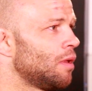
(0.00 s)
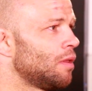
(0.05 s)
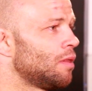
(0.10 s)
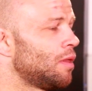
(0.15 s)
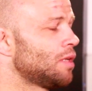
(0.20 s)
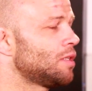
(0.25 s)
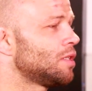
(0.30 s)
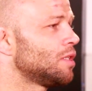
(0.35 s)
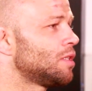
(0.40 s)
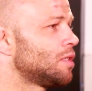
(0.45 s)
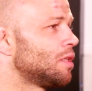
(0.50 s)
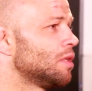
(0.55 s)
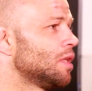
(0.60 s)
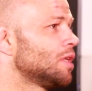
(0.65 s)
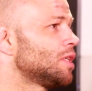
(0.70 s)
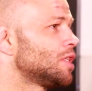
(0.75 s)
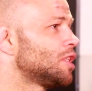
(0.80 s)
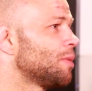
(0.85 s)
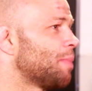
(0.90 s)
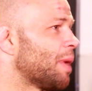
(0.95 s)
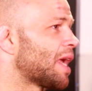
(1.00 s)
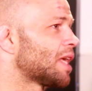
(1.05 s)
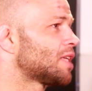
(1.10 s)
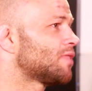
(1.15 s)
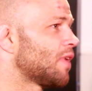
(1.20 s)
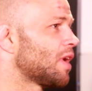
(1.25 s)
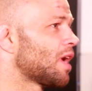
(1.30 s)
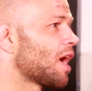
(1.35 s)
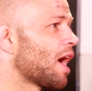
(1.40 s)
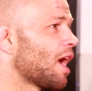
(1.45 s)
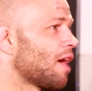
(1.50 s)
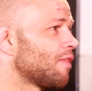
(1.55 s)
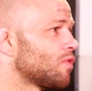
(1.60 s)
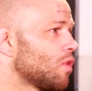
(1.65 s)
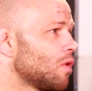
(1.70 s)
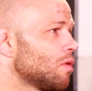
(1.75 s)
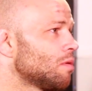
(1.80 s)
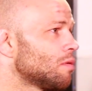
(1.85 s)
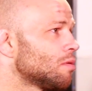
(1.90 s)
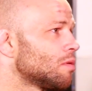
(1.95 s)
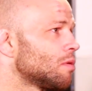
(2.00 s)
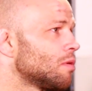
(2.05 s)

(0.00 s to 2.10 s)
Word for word: This is the biggest thing I have done,